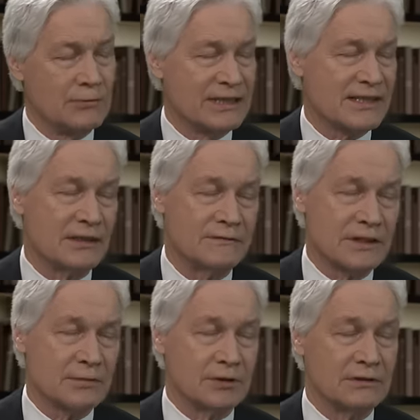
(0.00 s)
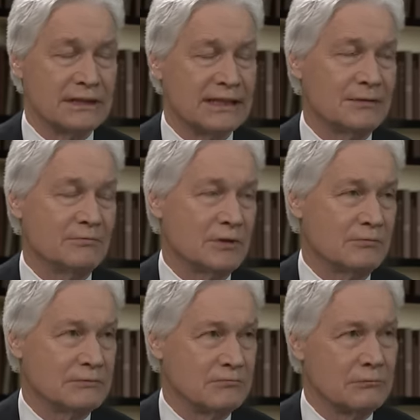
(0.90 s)
won't be so visible. But
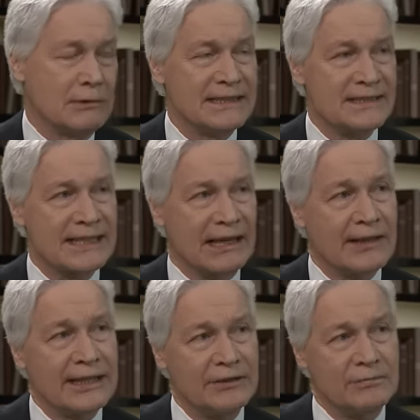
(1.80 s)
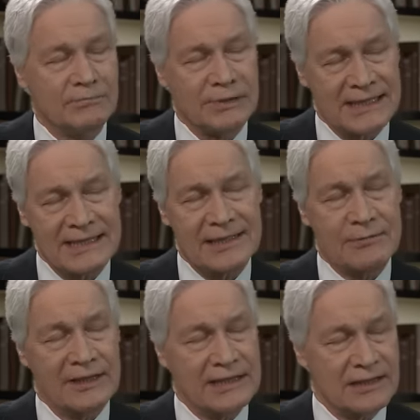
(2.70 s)
we'll wait and see. I think he'll
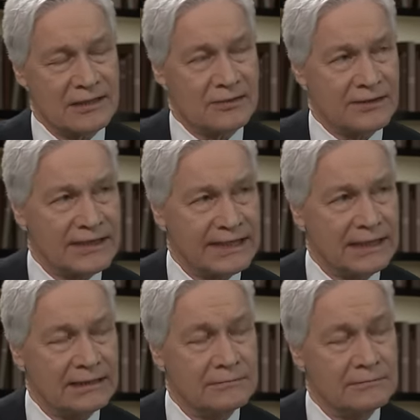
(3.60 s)
persist with this as long as he can.